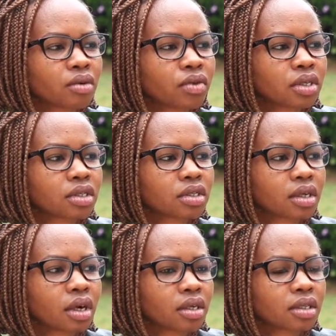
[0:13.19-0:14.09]
of the
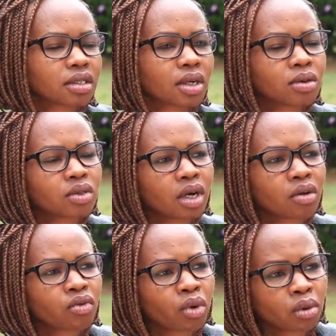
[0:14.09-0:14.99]
South
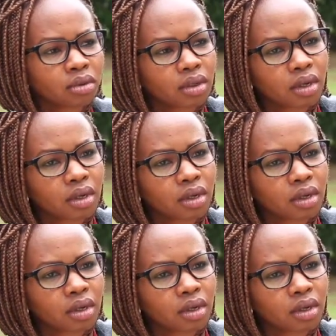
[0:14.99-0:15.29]
Sudan 4,